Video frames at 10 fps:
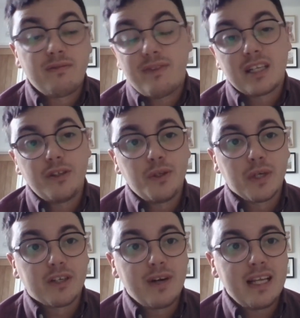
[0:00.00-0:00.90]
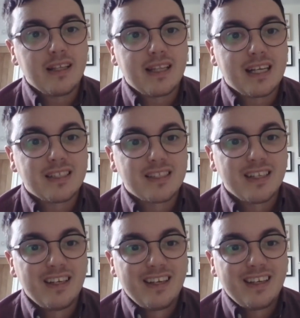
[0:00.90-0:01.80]
In fact, do you agree that that's
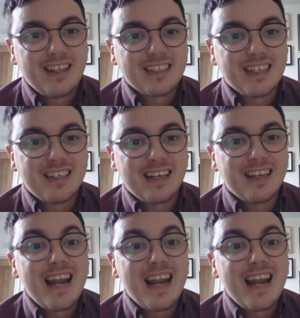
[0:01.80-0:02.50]
a